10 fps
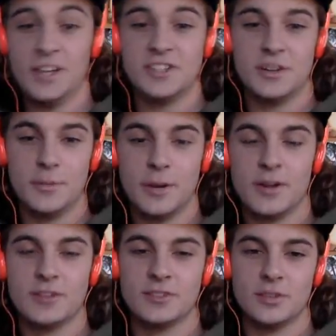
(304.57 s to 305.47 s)
she had
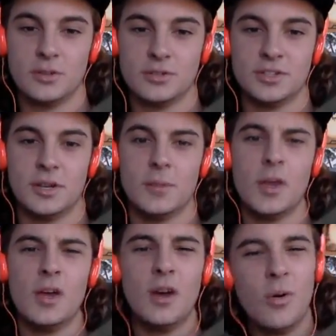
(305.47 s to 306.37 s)
Americas the whole time.
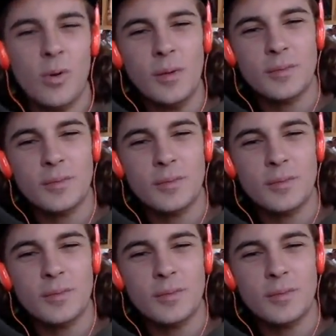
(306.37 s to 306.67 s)
What